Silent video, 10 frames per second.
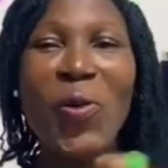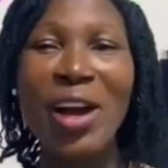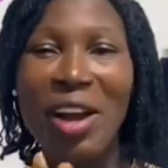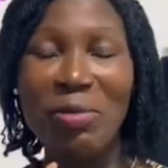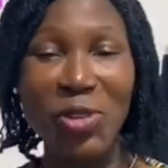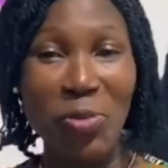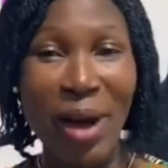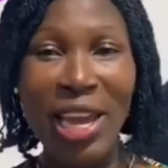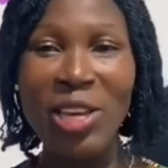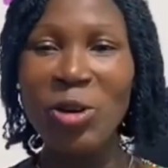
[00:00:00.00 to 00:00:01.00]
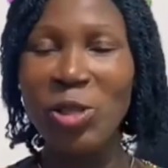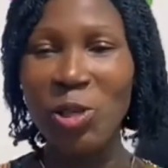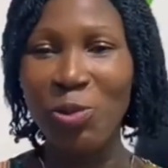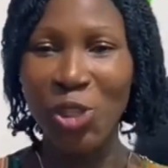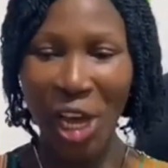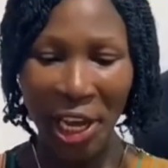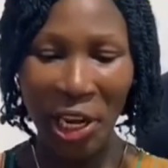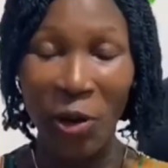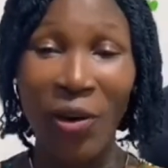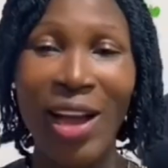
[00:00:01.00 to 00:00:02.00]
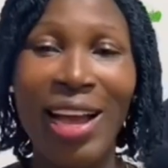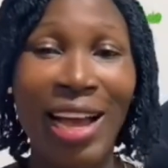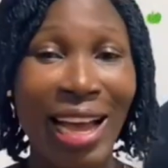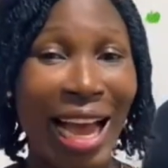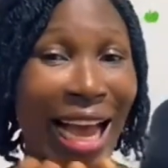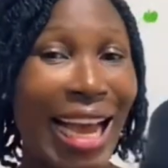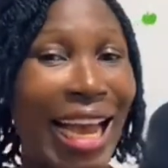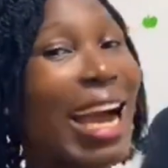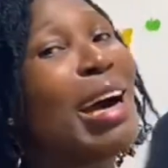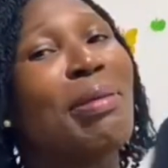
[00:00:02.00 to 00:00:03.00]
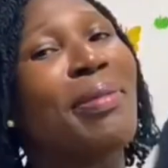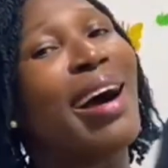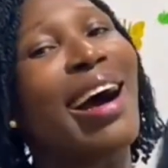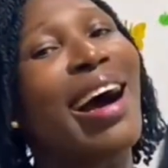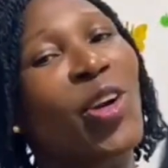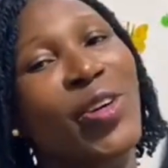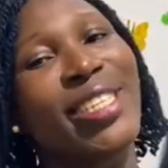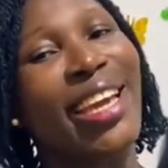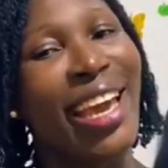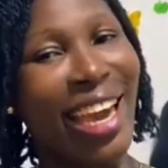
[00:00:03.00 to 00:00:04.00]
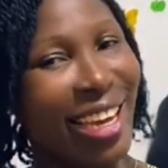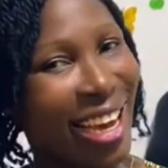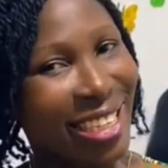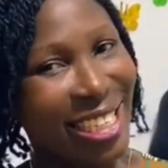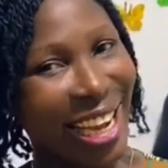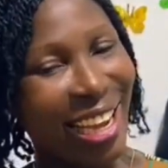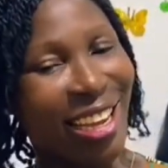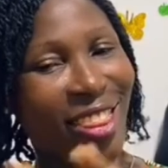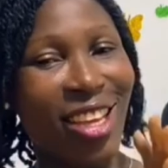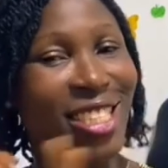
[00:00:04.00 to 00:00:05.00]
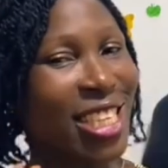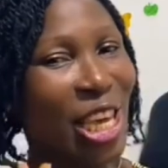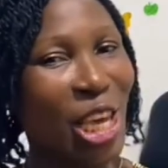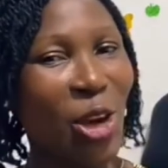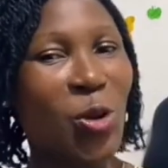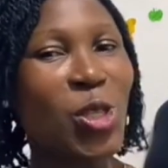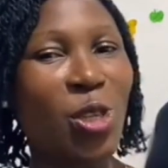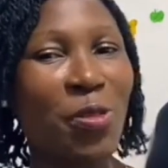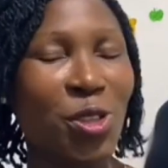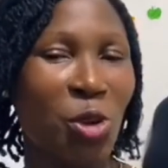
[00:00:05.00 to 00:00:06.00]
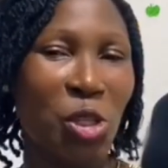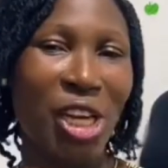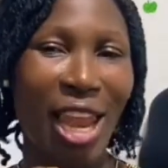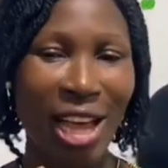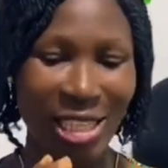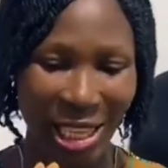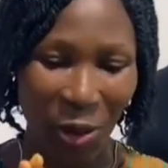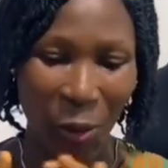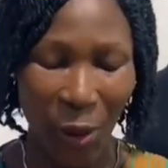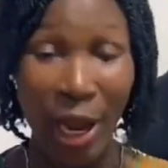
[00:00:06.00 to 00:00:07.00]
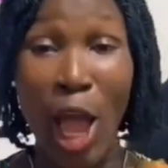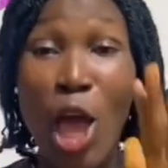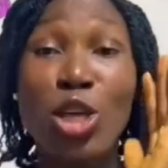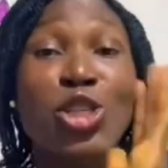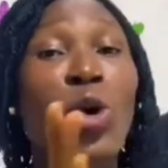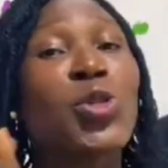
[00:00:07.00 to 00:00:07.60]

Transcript: welcome to my YouTube channel. I am Akode Enyase, the CEO Soft Touch Classic Wear. So